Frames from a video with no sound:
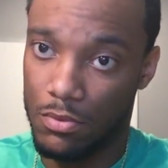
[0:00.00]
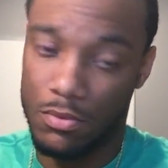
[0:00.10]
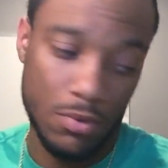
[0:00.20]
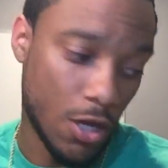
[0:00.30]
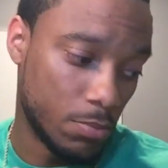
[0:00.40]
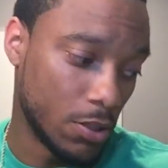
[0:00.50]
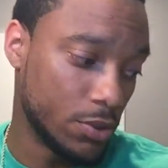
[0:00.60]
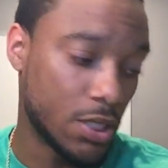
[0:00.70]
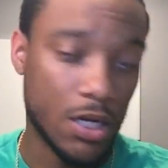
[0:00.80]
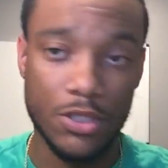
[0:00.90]
the
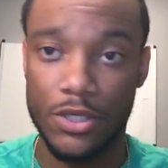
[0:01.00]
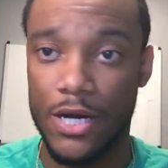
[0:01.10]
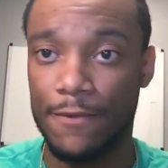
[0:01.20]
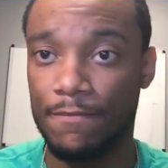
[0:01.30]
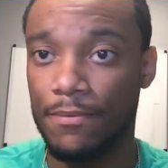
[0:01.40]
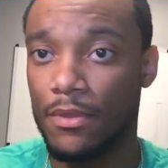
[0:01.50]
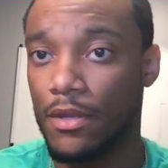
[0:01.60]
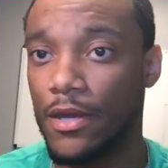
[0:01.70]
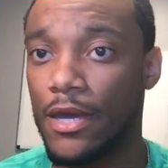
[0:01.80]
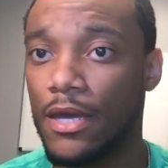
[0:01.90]
contract,
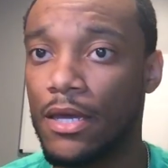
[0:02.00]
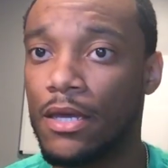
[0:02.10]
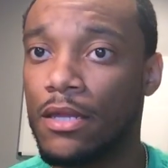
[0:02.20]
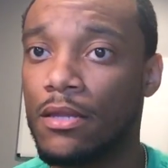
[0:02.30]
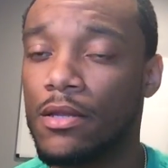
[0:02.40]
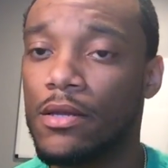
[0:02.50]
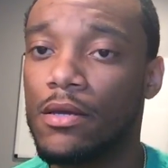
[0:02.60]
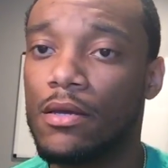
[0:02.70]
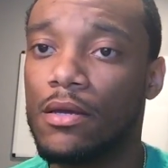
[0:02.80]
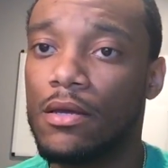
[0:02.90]
and
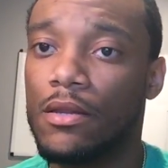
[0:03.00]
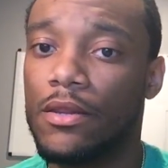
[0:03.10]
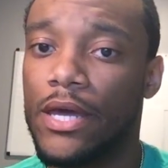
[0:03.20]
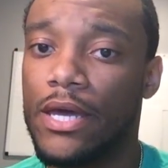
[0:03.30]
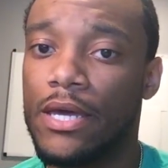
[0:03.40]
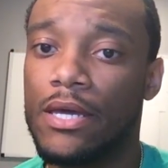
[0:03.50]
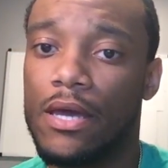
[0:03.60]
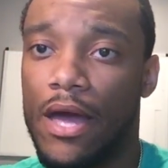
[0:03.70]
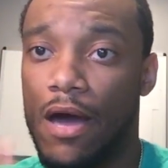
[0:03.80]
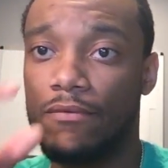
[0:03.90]
they
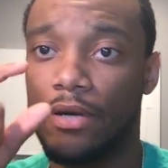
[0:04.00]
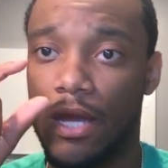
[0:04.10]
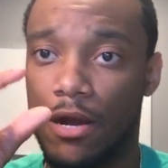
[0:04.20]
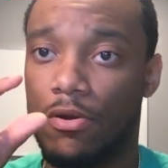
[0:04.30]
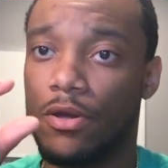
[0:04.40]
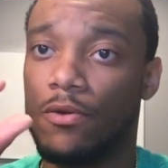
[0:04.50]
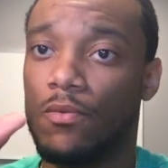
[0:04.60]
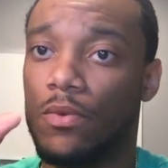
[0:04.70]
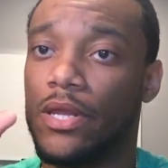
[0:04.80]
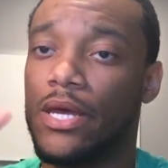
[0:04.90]
have an area
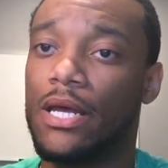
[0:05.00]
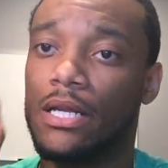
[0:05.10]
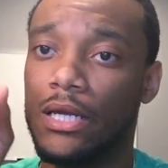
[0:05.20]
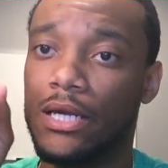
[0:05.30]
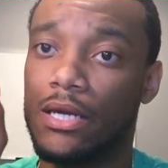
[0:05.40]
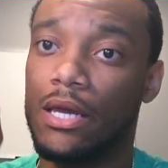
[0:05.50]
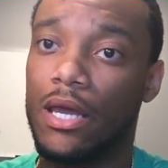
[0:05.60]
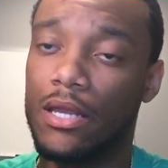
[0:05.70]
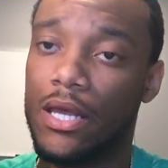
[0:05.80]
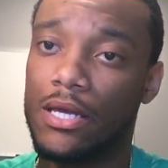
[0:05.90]
where they click
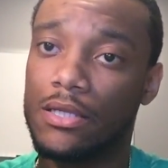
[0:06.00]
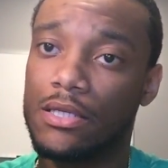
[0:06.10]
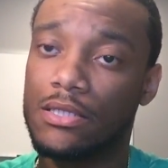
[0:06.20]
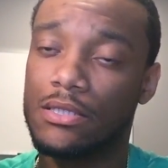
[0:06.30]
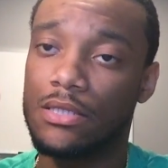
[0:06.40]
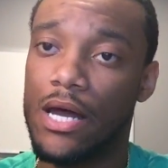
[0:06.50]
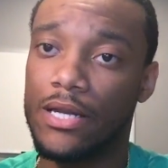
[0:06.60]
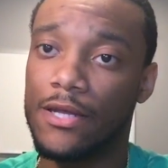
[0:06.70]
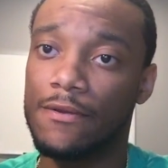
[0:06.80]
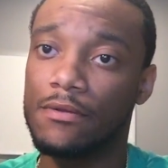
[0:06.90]
and they can sign
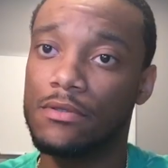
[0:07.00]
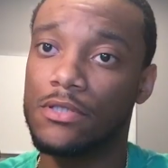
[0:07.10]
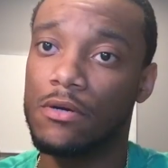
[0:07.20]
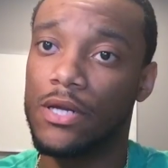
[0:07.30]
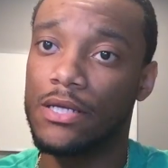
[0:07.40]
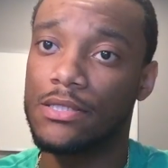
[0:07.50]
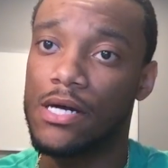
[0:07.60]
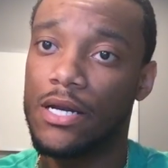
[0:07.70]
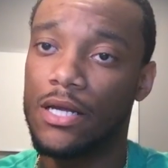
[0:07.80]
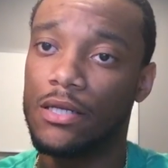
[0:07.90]
it. So they can
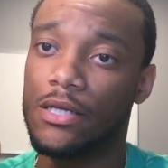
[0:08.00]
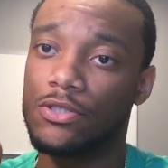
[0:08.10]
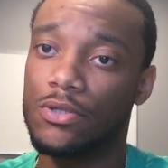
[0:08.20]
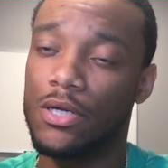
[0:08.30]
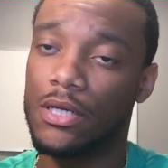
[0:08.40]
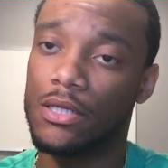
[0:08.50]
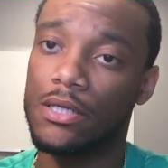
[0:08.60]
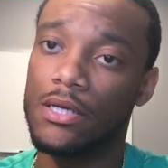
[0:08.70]
sign it electronically.